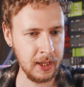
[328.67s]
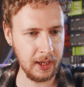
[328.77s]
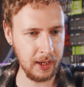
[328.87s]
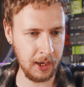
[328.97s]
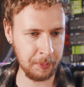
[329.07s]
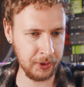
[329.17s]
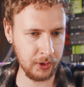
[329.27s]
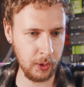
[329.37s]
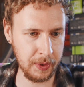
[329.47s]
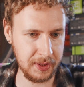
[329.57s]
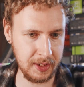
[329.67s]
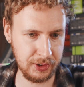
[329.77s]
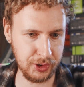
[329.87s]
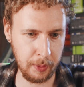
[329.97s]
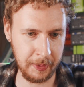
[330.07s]
Uh, I'm gonna go with the
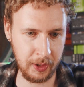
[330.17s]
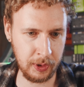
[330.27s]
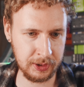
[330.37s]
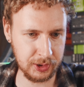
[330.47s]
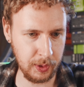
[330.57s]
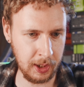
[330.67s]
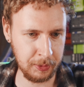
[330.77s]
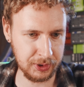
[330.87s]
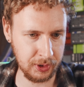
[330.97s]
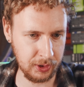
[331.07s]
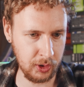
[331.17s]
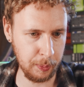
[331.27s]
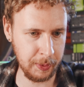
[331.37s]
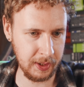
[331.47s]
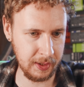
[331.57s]
Germany one, so I'm just gonna
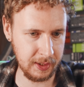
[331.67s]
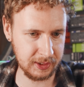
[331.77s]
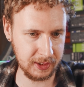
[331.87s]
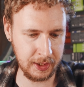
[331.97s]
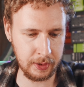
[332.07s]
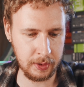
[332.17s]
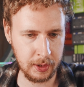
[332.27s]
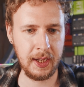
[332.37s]
copy this here.